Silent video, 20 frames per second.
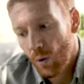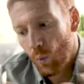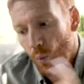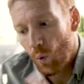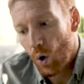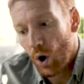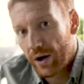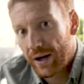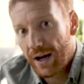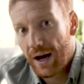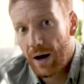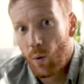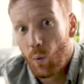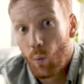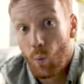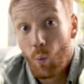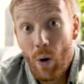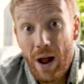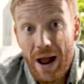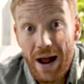work out
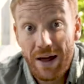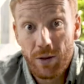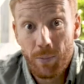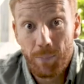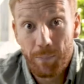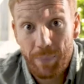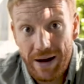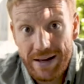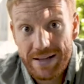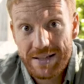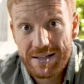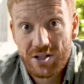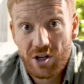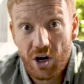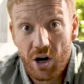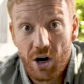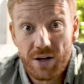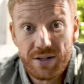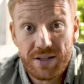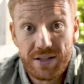where the best
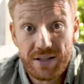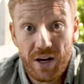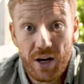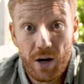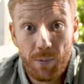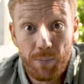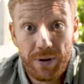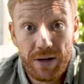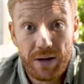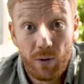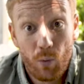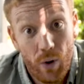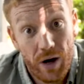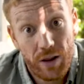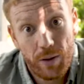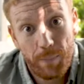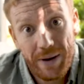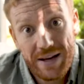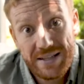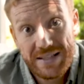chance is going to be where
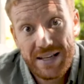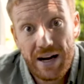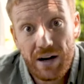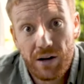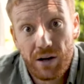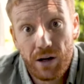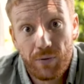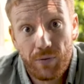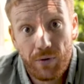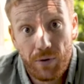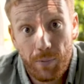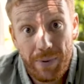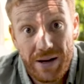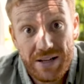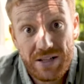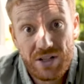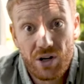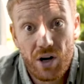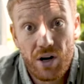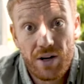the best area for the
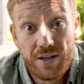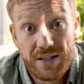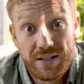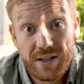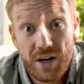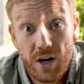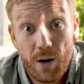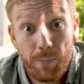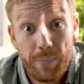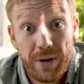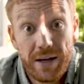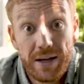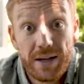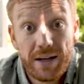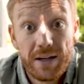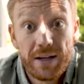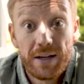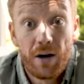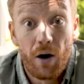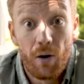best chance is going to be
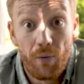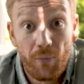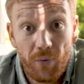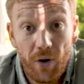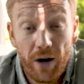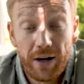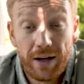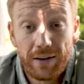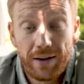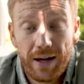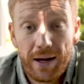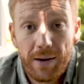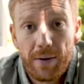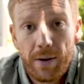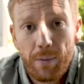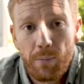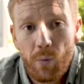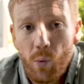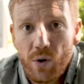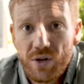of finding that
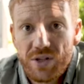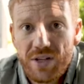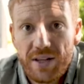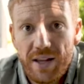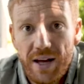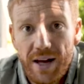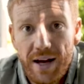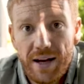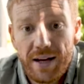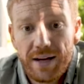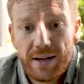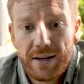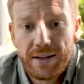but once you're there